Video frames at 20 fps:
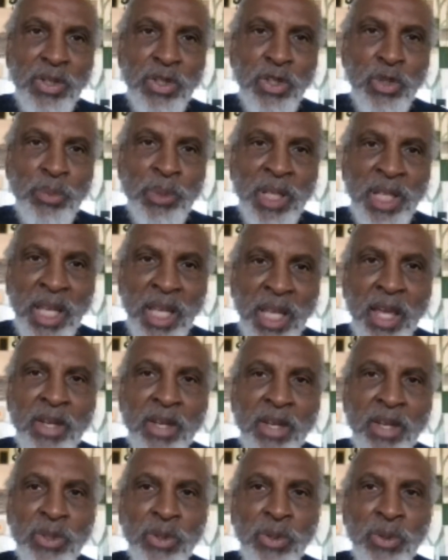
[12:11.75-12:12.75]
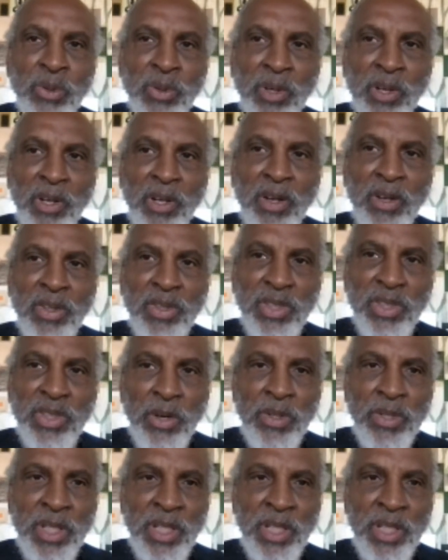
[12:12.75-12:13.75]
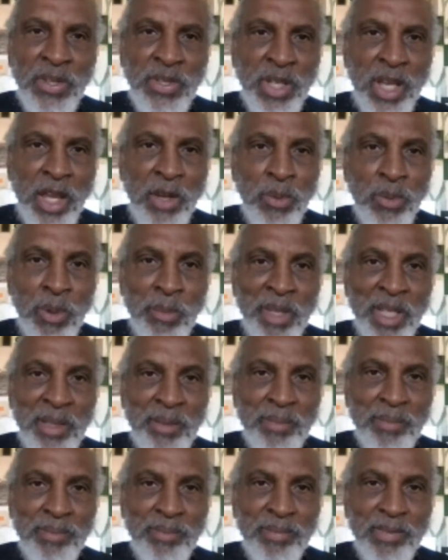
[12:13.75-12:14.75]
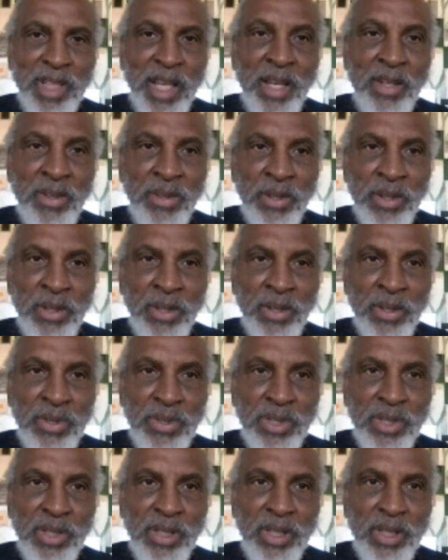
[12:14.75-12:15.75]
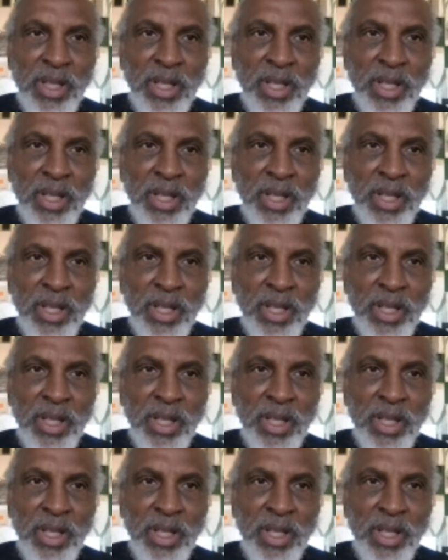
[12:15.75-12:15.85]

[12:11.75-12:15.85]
to begin to seriously educate women and girls